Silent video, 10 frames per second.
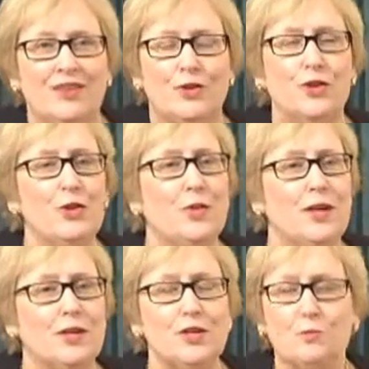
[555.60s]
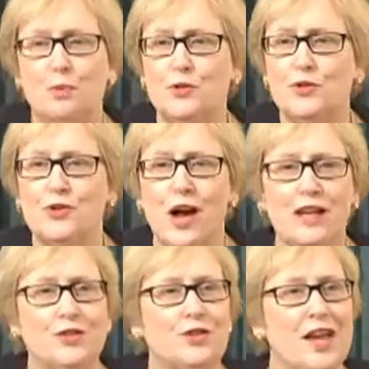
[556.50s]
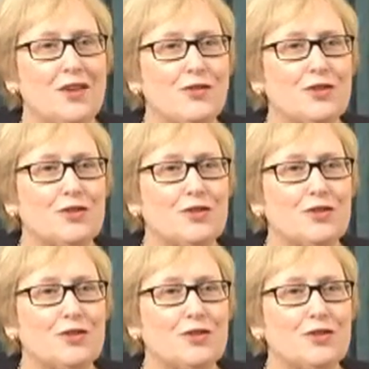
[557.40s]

Two is put your non-standard